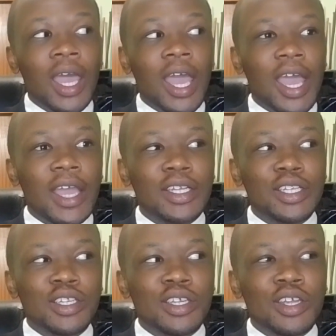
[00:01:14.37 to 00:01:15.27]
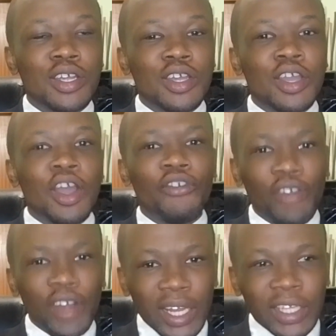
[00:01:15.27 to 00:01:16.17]
and
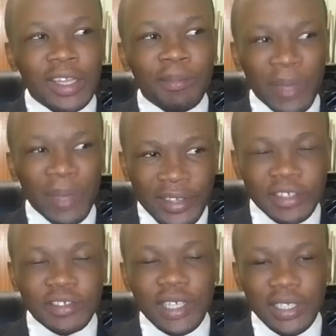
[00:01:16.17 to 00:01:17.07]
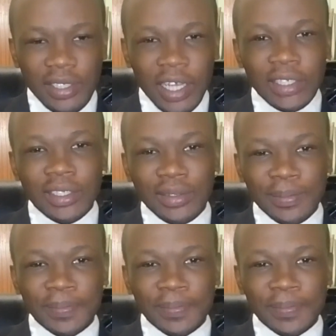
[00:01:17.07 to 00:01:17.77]
really the message they sent